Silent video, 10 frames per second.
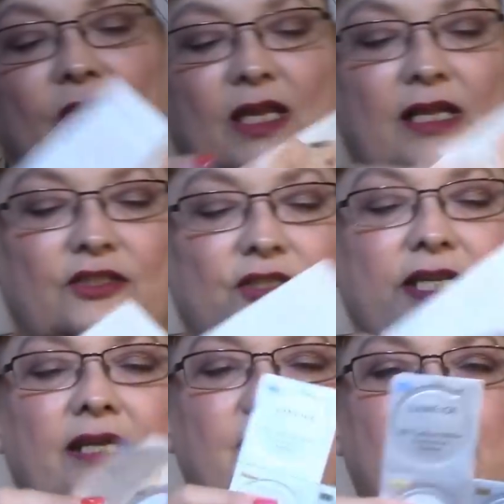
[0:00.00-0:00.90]
I'll just
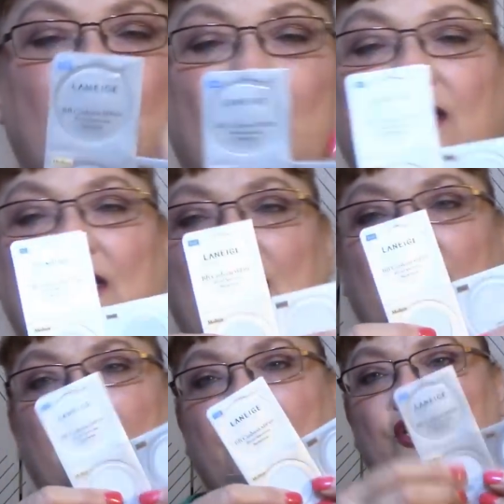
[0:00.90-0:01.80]
take this out.
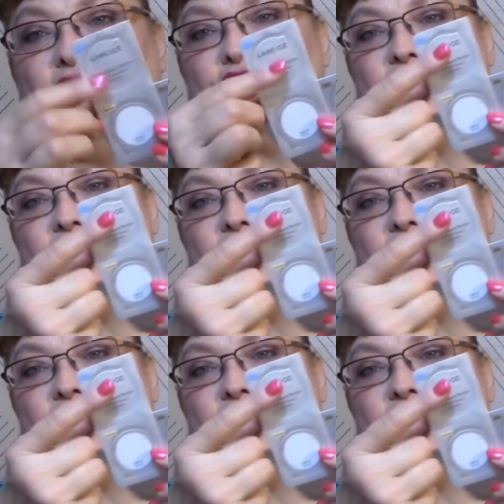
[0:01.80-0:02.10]
The cushion